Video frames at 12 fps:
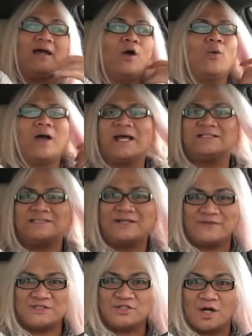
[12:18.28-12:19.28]
uh, oh, at
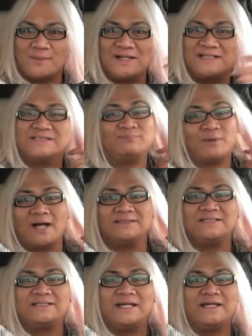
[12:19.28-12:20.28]
Salvation Army, because it's
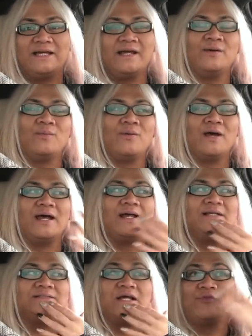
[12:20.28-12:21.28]
Boxing Day, it
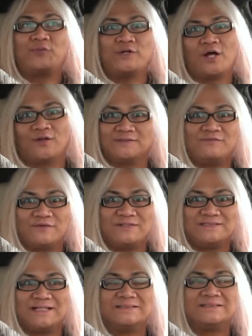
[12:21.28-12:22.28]
was
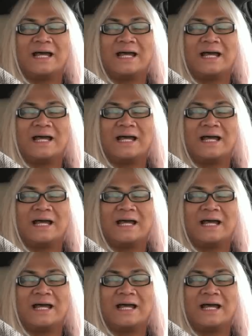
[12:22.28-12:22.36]
$3.50.